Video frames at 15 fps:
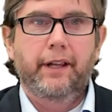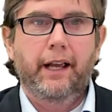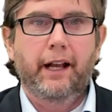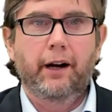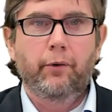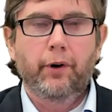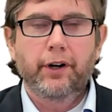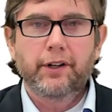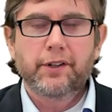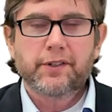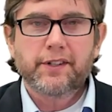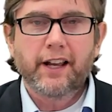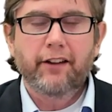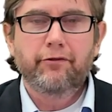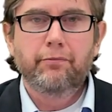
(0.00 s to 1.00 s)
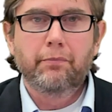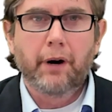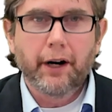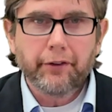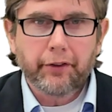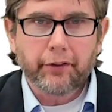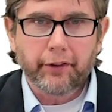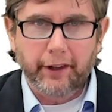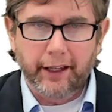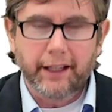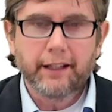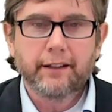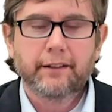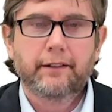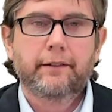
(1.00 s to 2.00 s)
and I want you to save
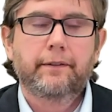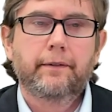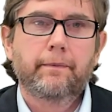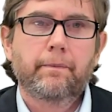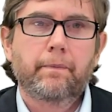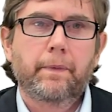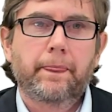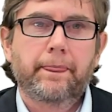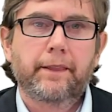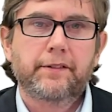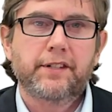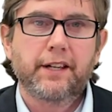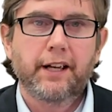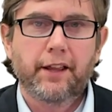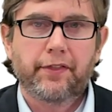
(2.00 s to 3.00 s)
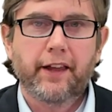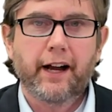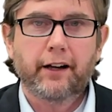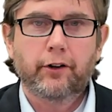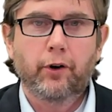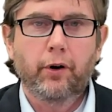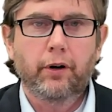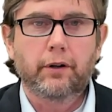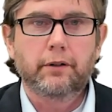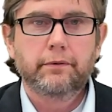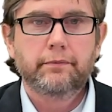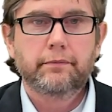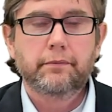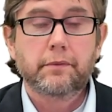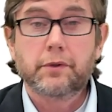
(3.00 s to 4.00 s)
monthly to hit that goal.
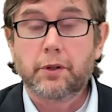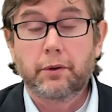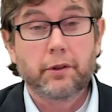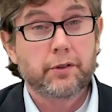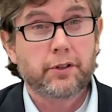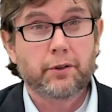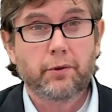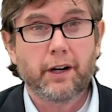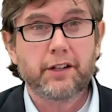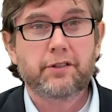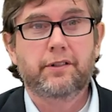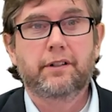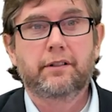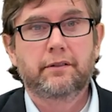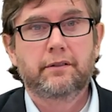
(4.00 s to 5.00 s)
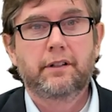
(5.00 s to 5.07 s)
So here's the question.